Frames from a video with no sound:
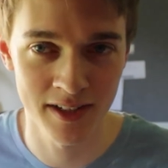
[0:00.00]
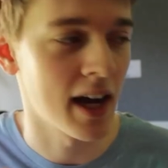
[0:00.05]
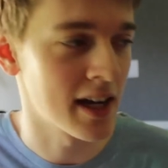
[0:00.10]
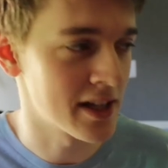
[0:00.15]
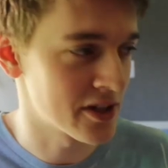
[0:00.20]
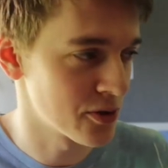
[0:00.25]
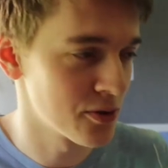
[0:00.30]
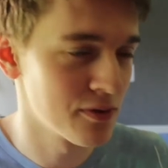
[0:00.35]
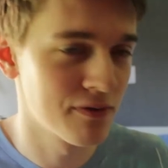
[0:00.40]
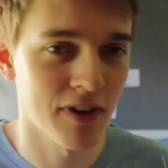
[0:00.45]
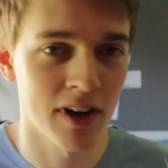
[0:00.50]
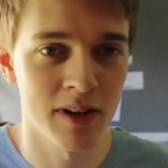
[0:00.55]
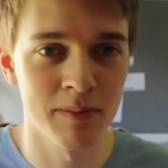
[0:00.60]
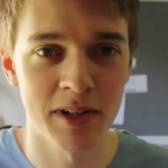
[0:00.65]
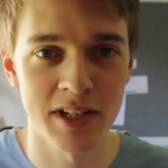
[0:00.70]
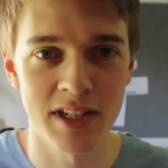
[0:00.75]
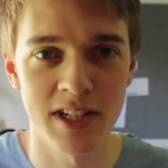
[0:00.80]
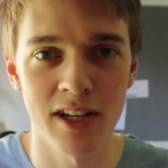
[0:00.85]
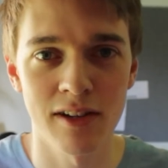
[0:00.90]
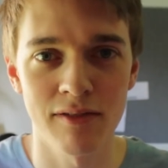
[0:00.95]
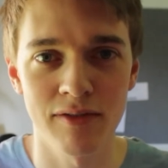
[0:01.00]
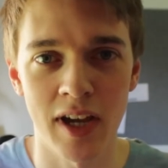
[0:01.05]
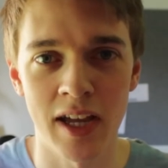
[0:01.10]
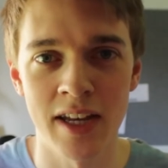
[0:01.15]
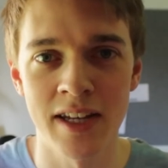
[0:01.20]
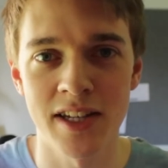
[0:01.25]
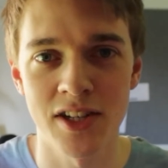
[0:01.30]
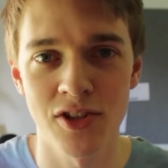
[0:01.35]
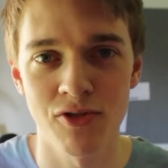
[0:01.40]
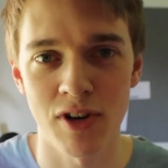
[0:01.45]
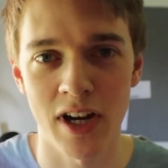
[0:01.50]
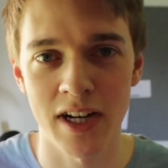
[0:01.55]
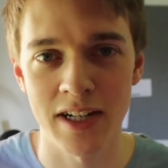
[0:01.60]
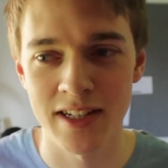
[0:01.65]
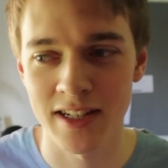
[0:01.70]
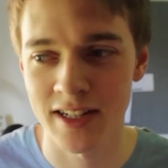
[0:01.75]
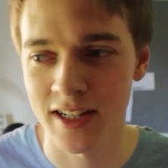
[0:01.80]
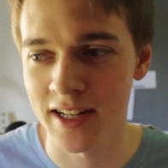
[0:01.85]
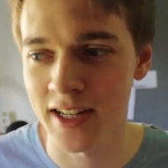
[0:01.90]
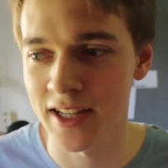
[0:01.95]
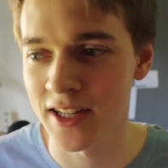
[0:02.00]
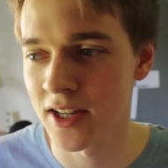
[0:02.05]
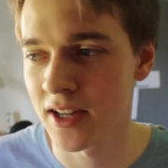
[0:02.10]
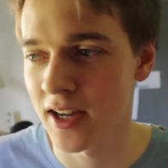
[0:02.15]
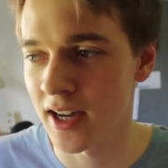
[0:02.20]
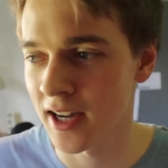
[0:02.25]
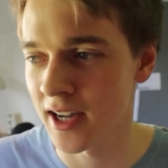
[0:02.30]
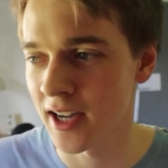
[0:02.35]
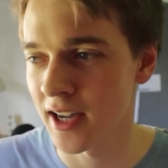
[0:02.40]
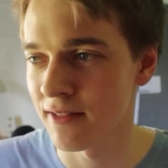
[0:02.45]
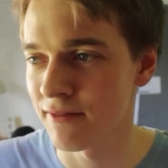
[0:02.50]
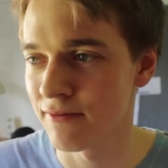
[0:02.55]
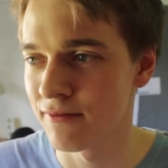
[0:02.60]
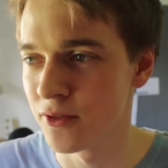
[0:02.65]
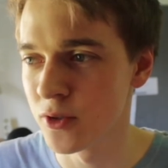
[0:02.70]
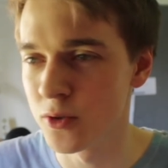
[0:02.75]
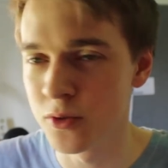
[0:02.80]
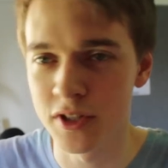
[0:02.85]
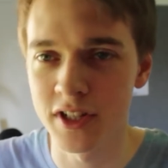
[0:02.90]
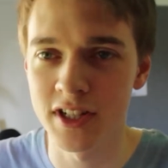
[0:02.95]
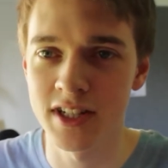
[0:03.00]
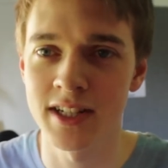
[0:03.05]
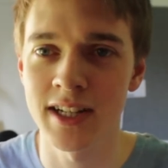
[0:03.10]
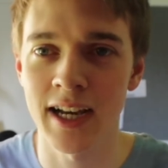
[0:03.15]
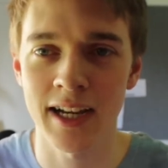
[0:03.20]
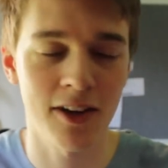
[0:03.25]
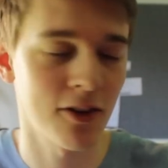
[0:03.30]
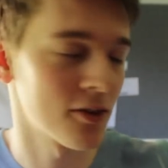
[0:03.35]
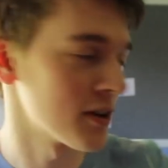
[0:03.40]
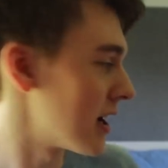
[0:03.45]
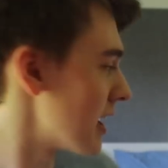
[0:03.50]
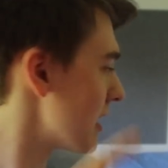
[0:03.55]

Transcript: I do find myself getting distracted in here, I have food to snack on,